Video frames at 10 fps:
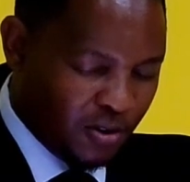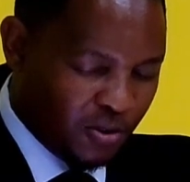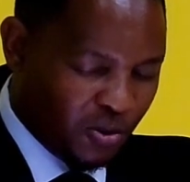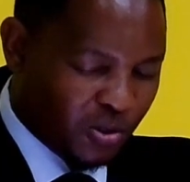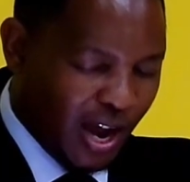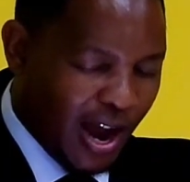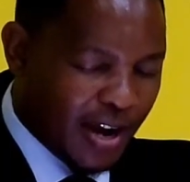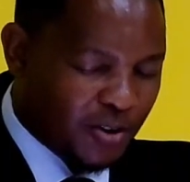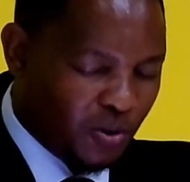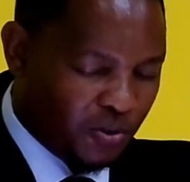Those
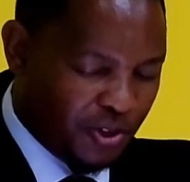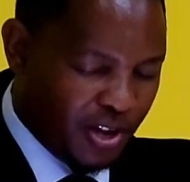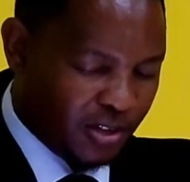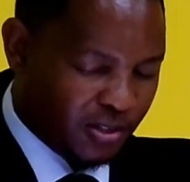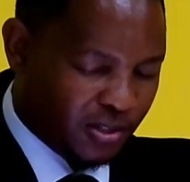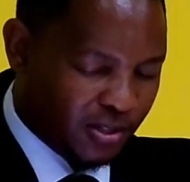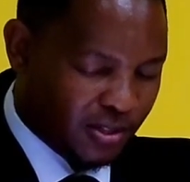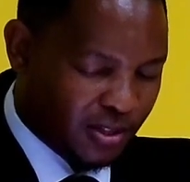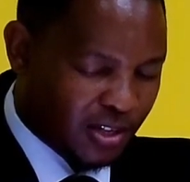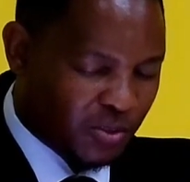idle things,
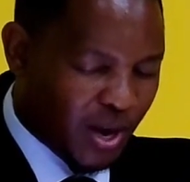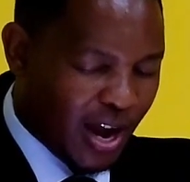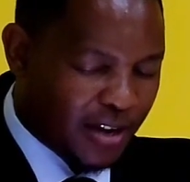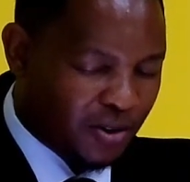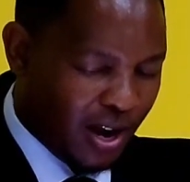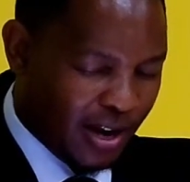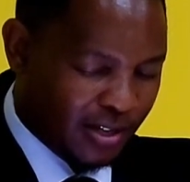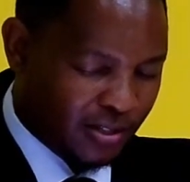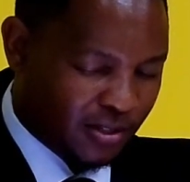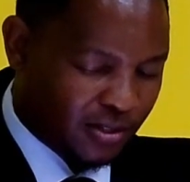things we
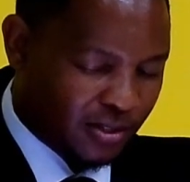idolize.